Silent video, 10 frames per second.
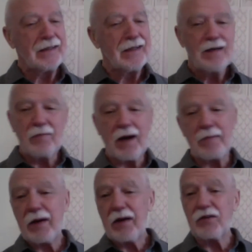My
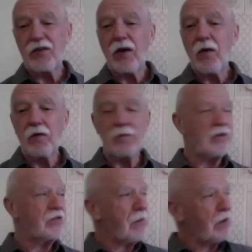parents' home
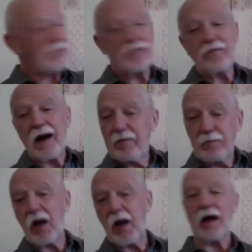is about 5
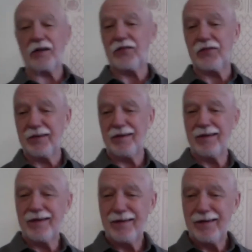blocks
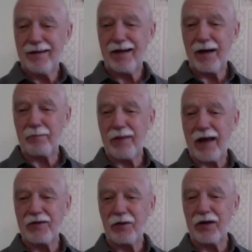up
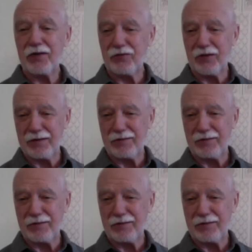Pandora Street.